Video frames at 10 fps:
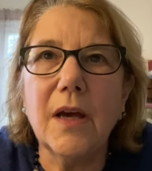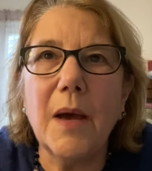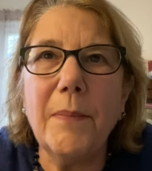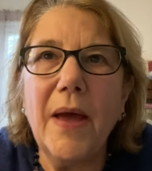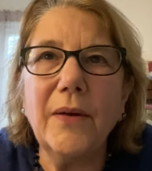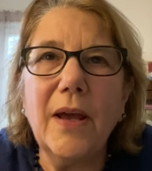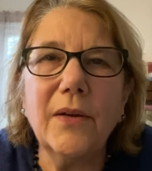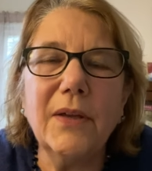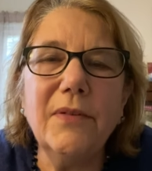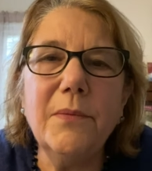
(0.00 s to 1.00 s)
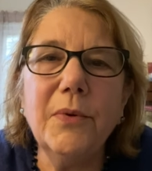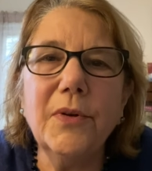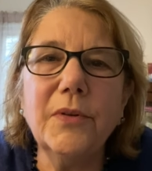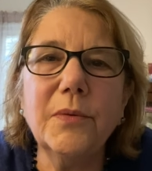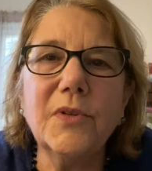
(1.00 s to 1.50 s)
about how giving
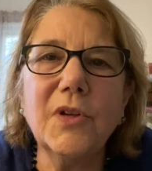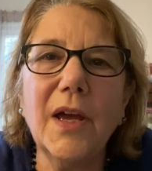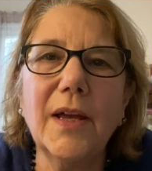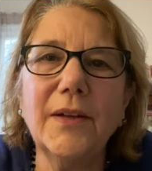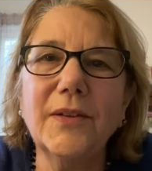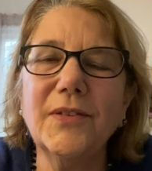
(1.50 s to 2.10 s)
birth to a child,